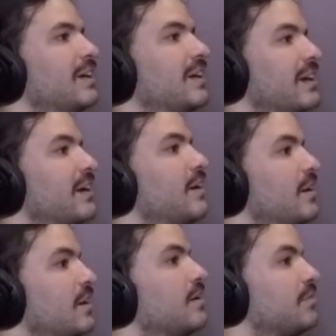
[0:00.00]

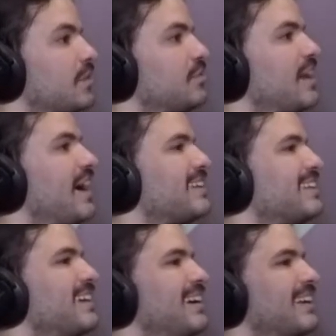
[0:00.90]
Yeah. Fun fact.
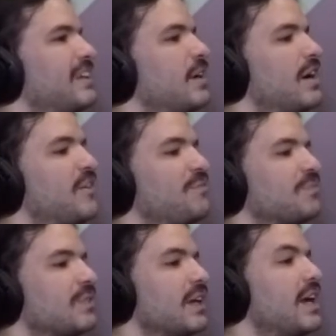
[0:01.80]
Yeah, he
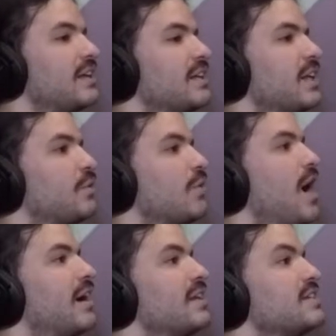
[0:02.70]
and it like
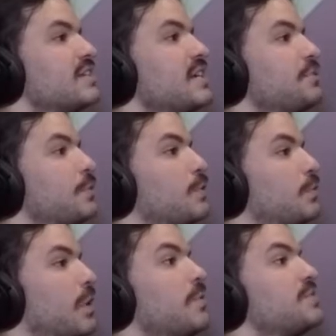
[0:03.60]
rotted. His teeth were
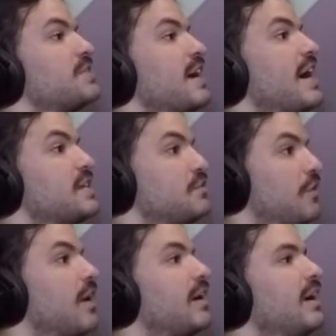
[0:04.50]
gross as
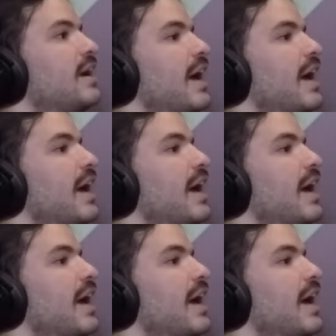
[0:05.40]
fuck. Yeah.